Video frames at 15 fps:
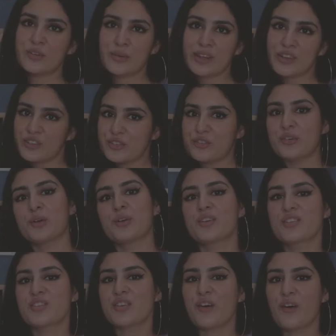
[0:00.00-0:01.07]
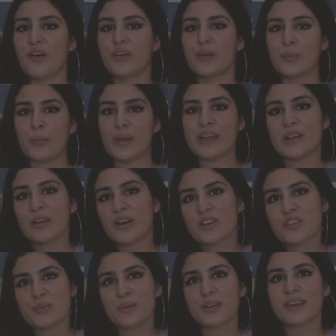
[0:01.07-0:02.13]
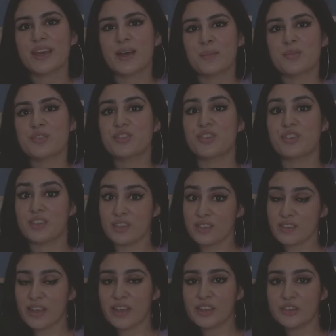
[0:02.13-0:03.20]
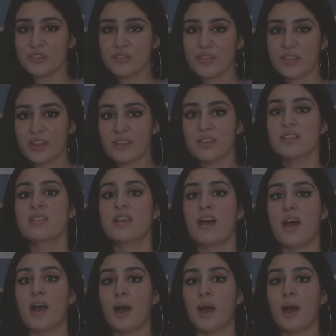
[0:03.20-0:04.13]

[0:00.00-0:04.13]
don't like to focus on weight loss when it comes to these kind of things.